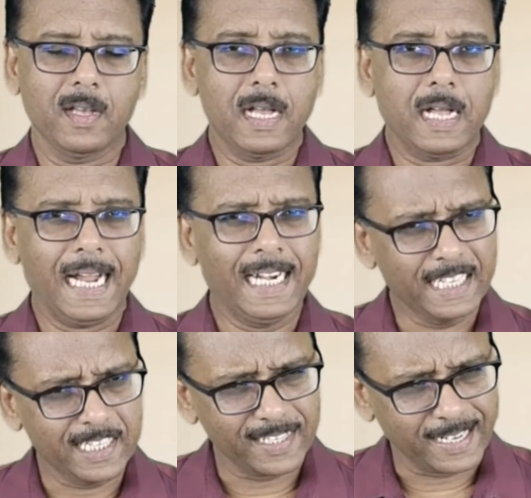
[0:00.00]
And it
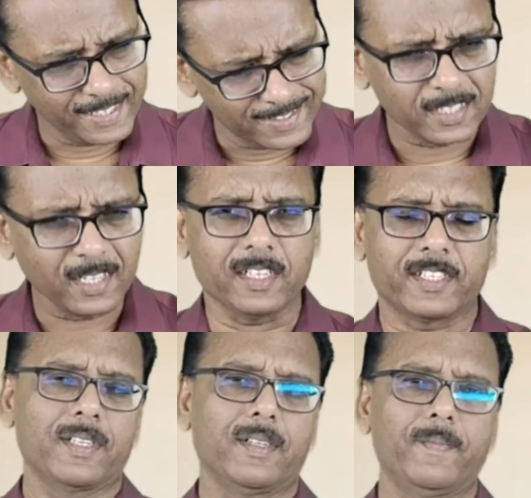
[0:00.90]
is an
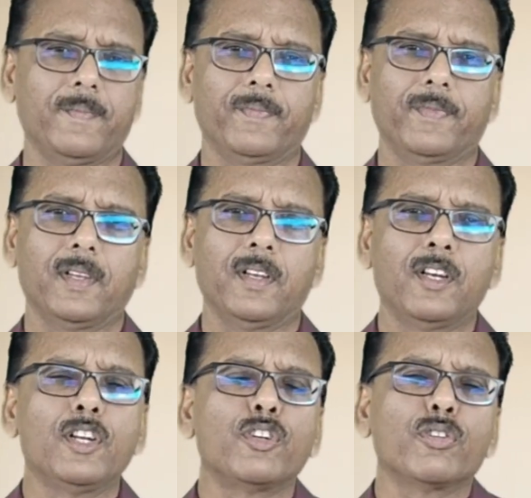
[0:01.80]
insult
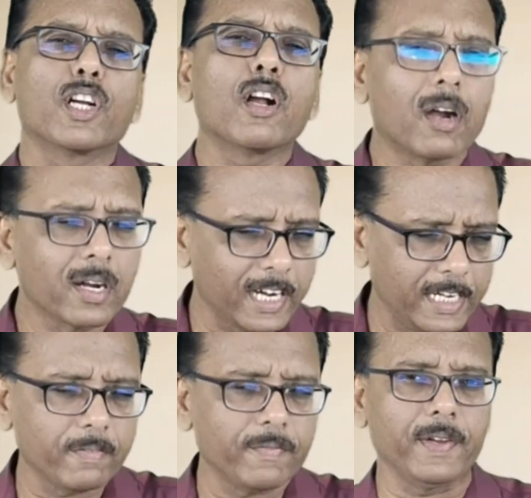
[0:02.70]
to the God kind
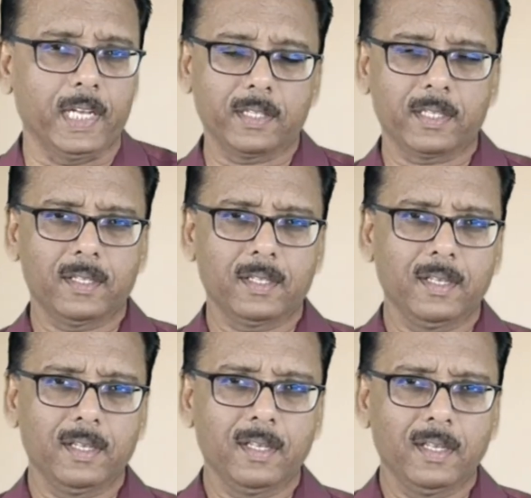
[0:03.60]
of faith
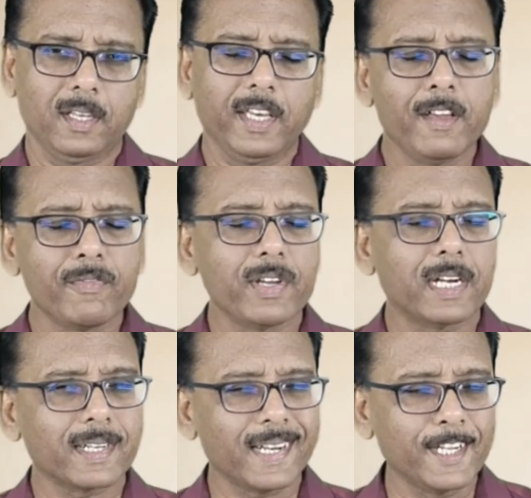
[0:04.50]
if we are
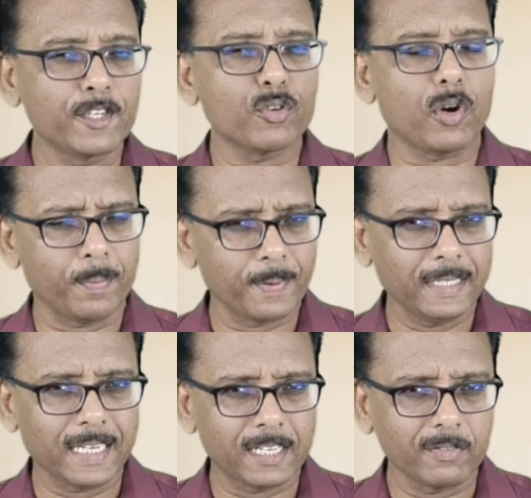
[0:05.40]
trying to operate
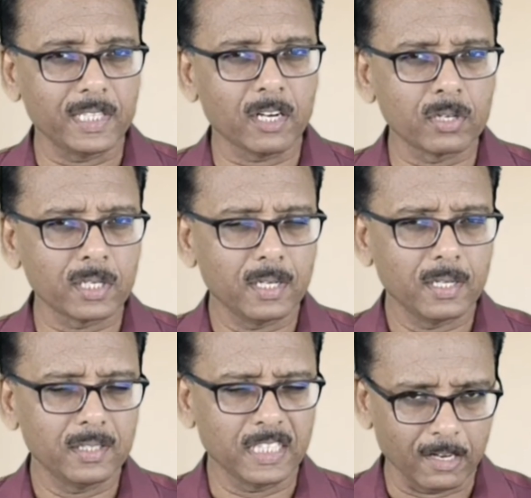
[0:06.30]
that
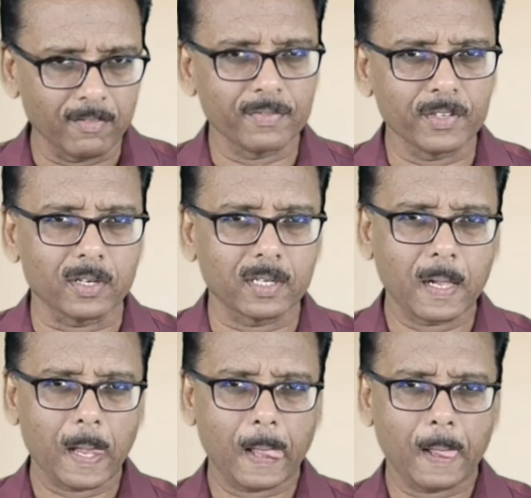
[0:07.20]
without the love of God.
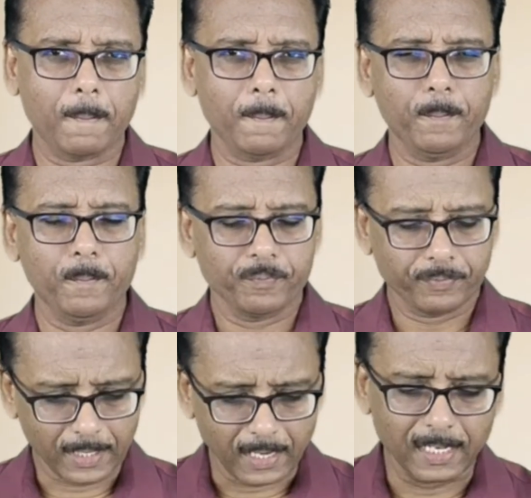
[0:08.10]

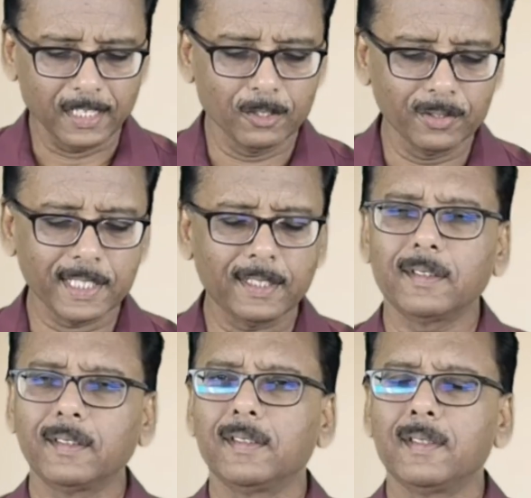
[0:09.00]
Hallelujah.
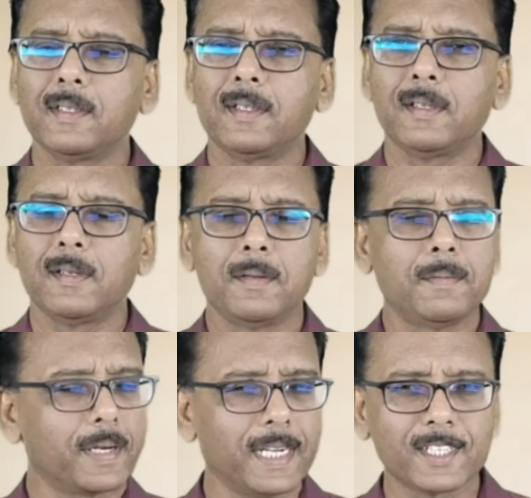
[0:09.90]

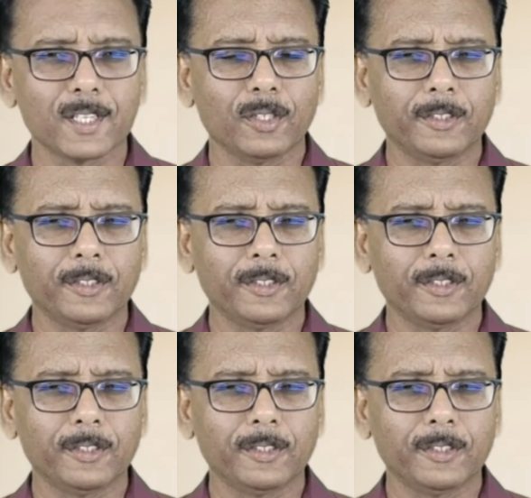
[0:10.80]
Praise the Lord.